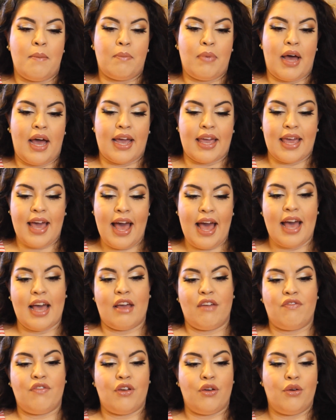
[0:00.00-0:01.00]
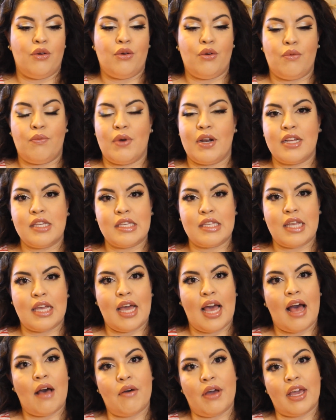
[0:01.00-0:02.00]
But yeah, if you want to
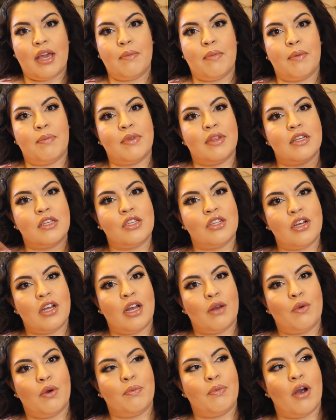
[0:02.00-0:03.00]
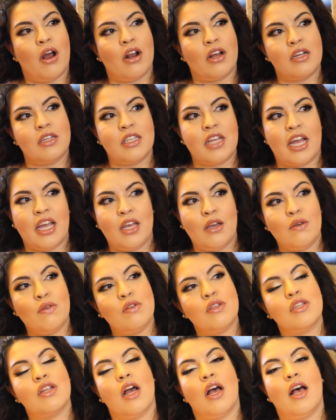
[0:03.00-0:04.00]
see how I came up with this look and what products I
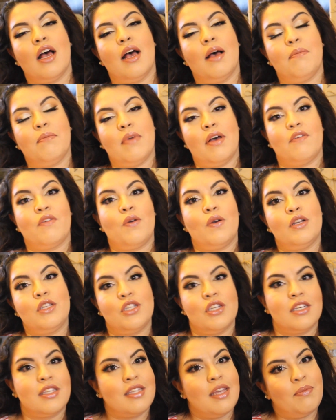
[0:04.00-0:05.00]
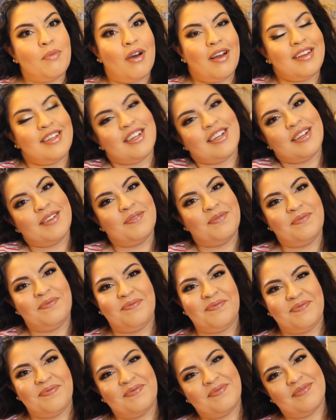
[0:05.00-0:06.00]
used, of course, just keep watching.
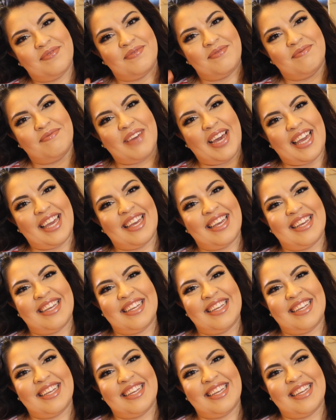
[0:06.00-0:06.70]
Bye.